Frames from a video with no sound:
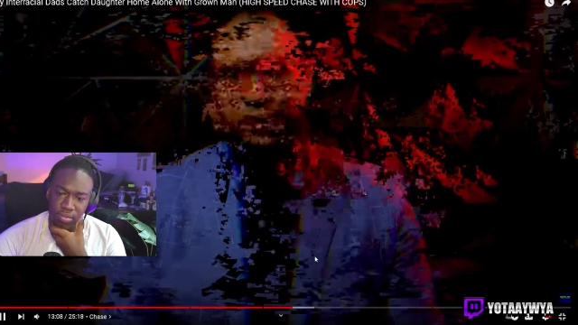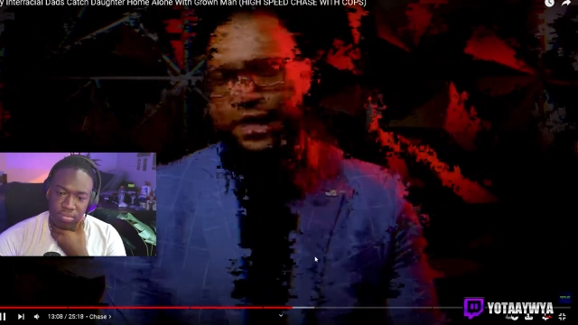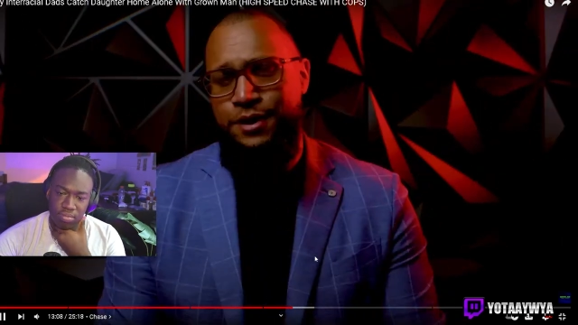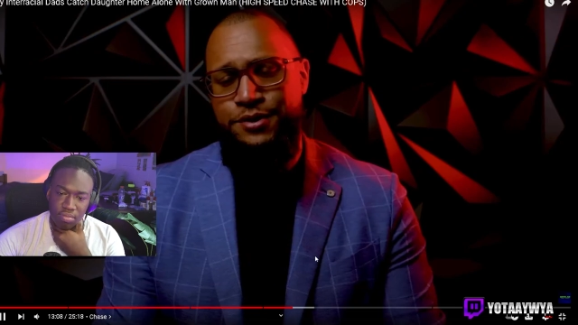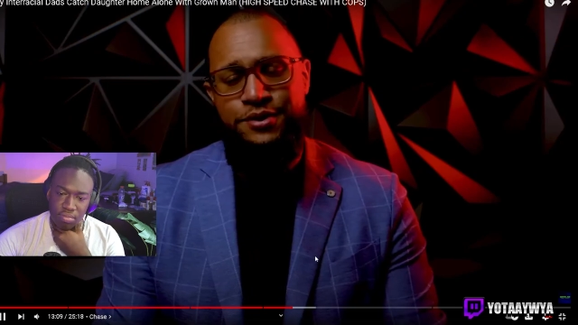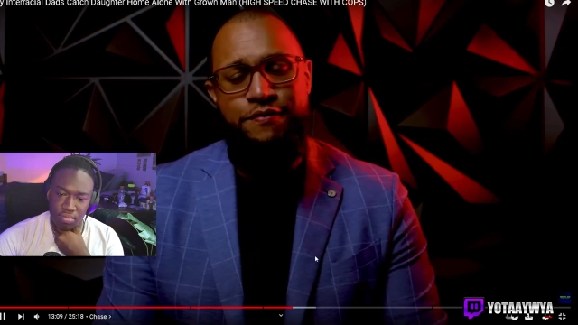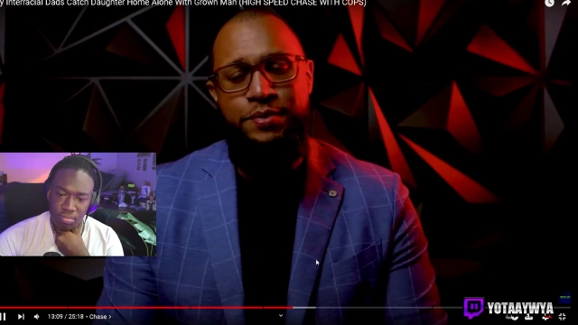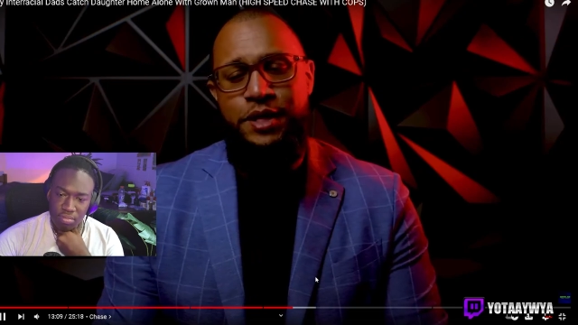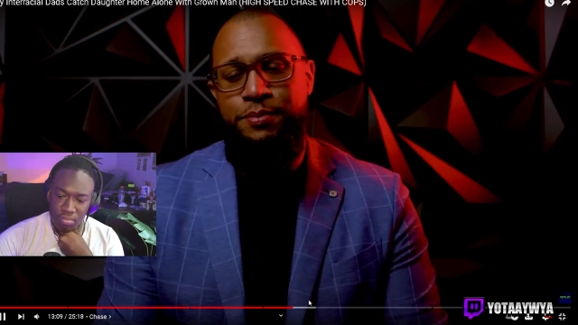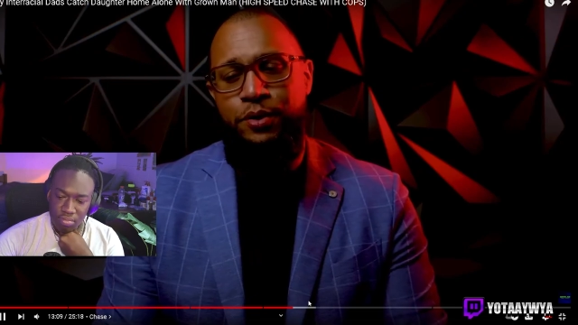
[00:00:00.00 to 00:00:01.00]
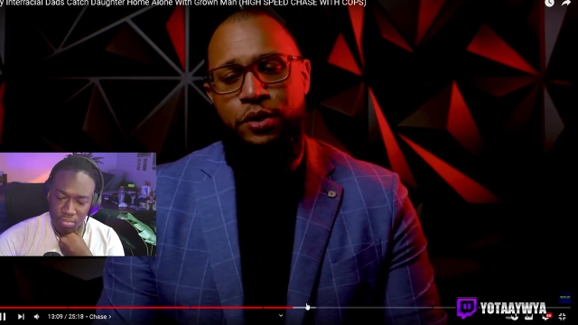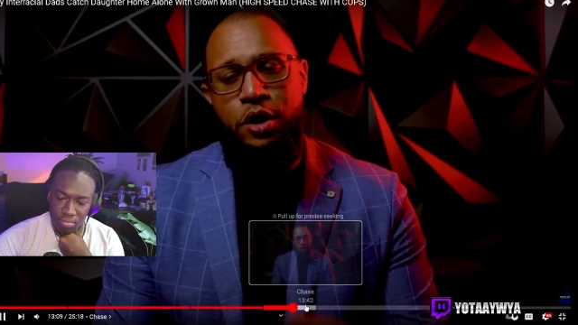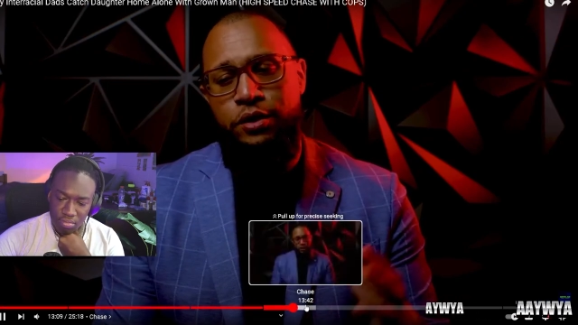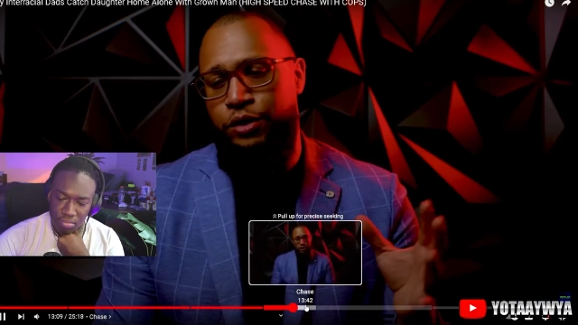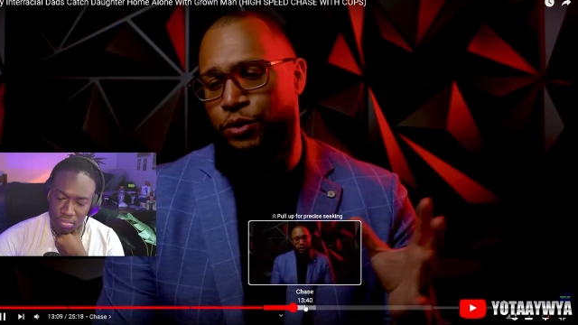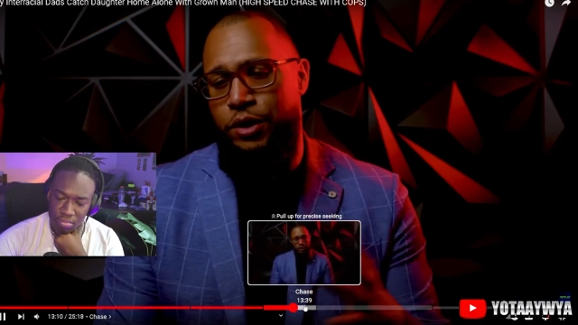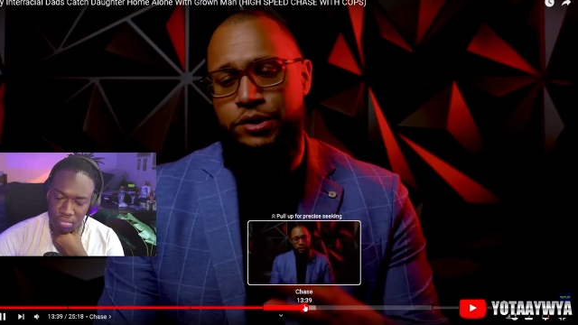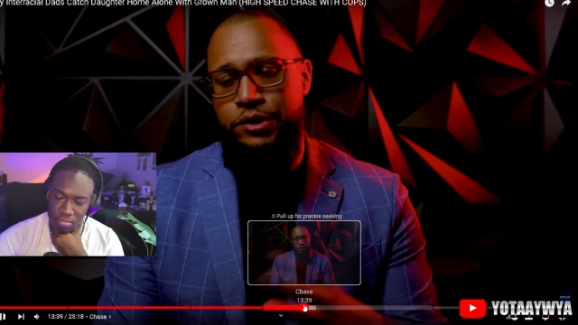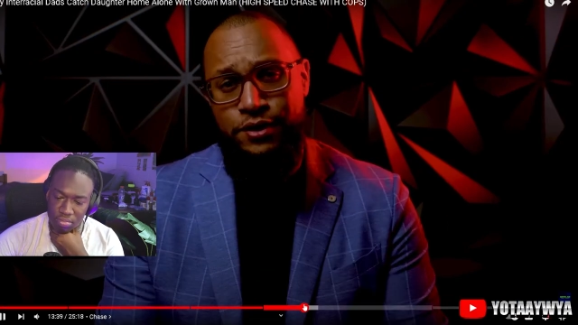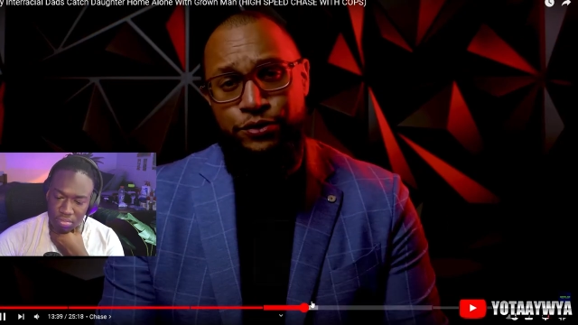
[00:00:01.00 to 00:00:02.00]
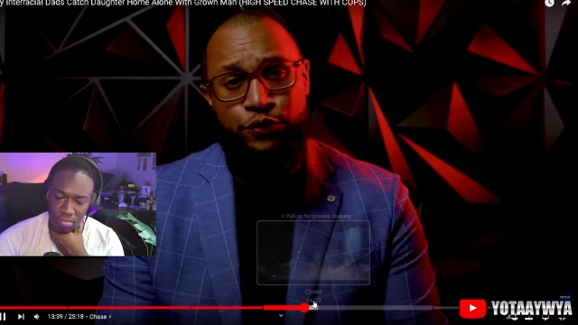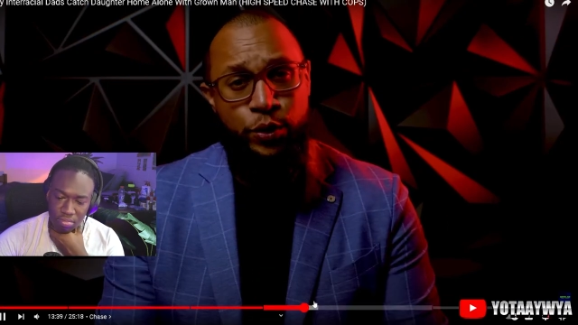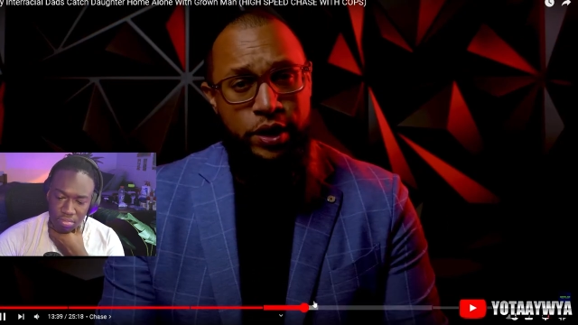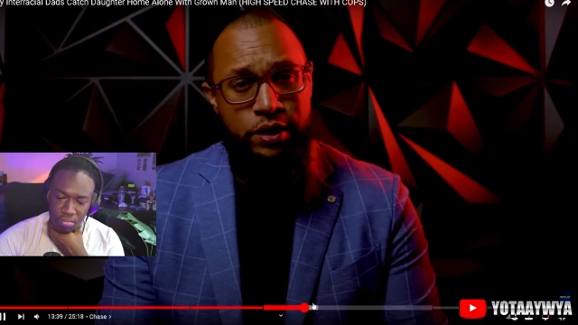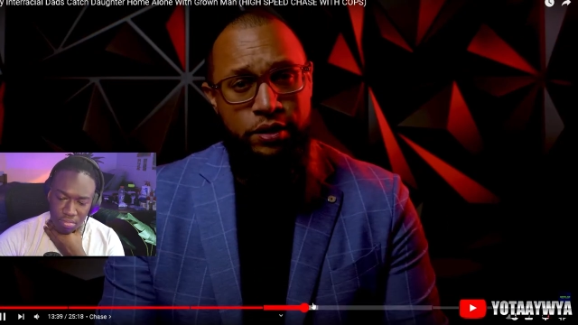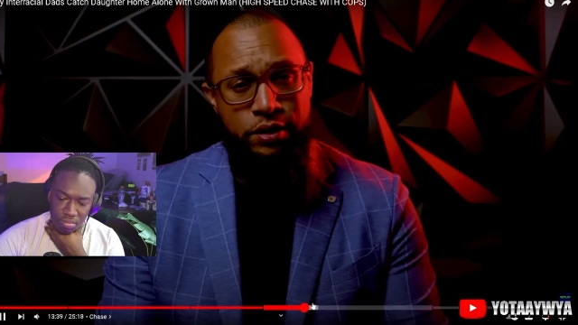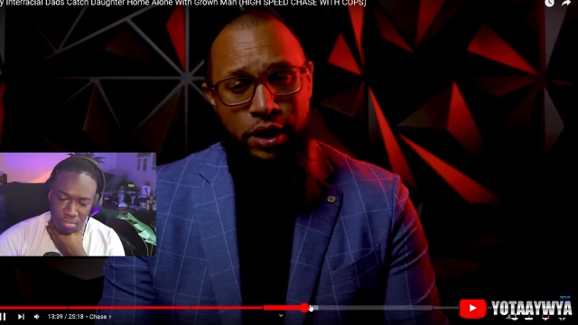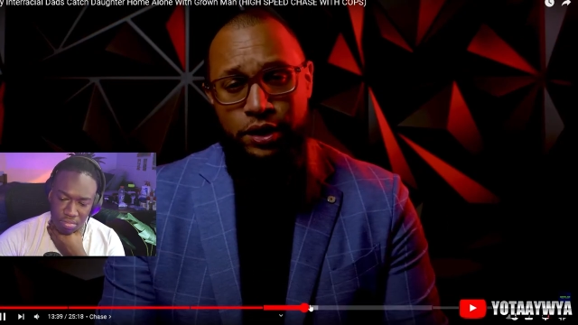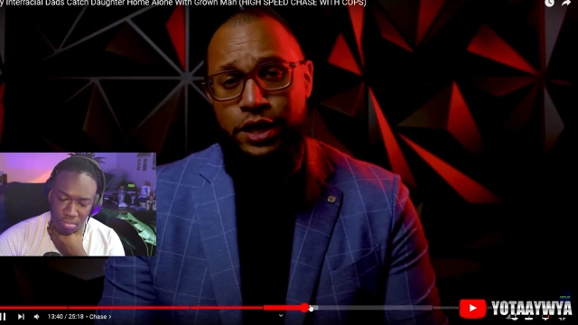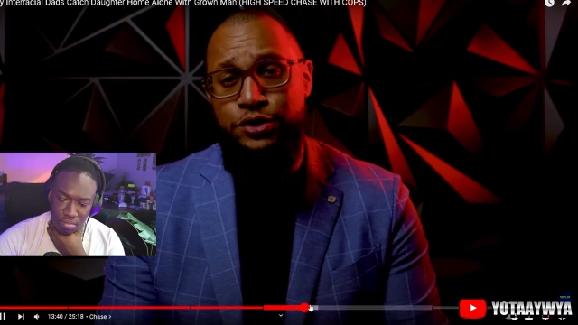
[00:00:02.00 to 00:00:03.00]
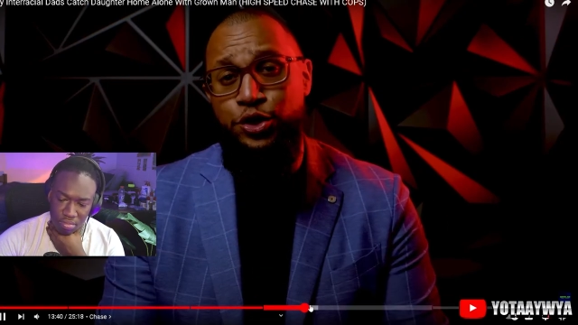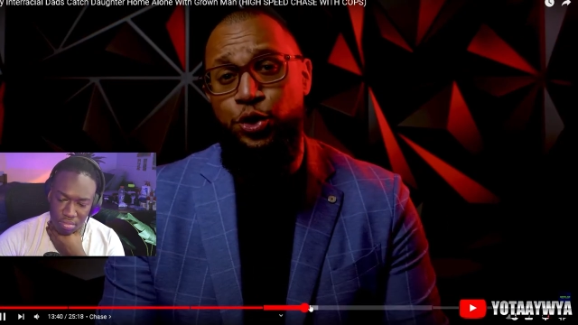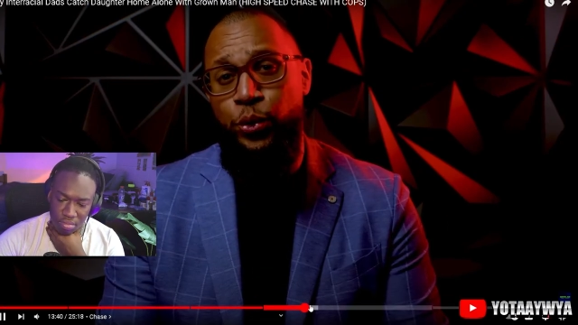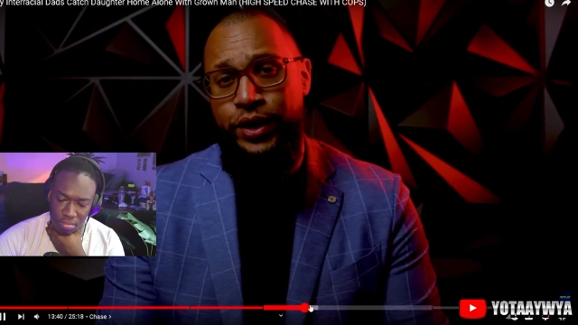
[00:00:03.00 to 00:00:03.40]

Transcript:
Speaker 1: Thousands of people all across is free unless you